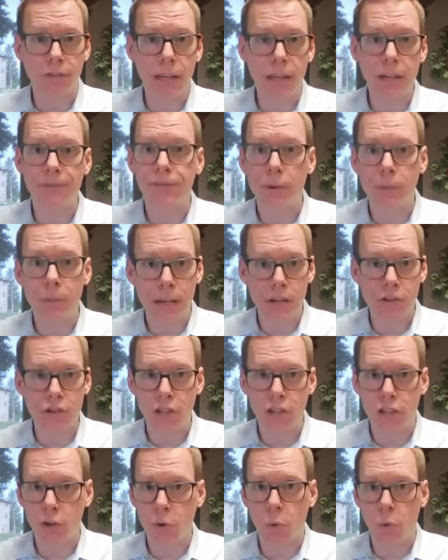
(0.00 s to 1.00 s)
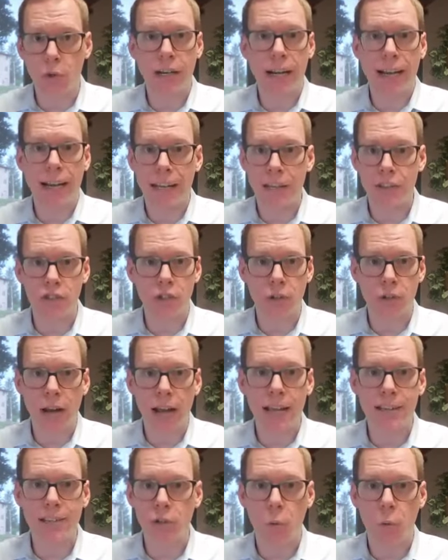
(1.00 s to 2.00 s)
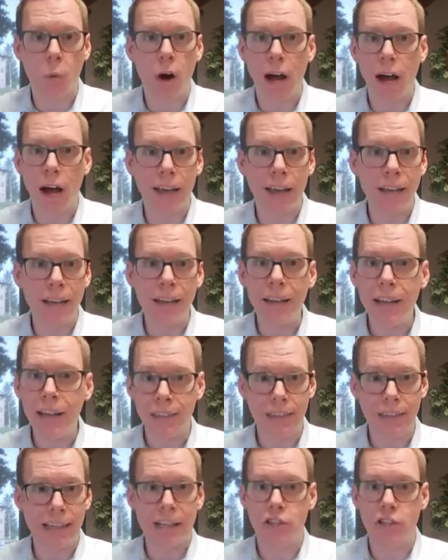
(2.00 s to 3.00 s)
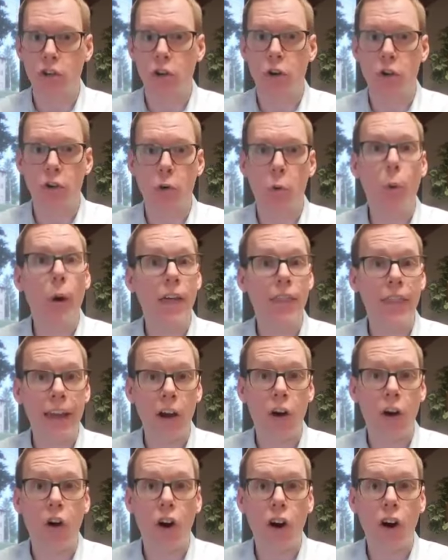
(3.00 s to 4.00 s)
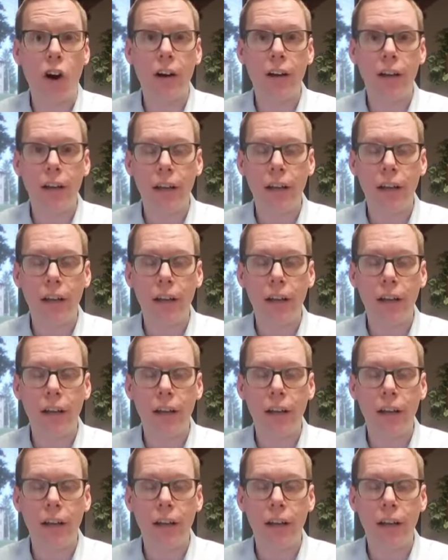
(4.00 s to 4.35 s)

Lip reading: information or an answer as to why things are the way they are.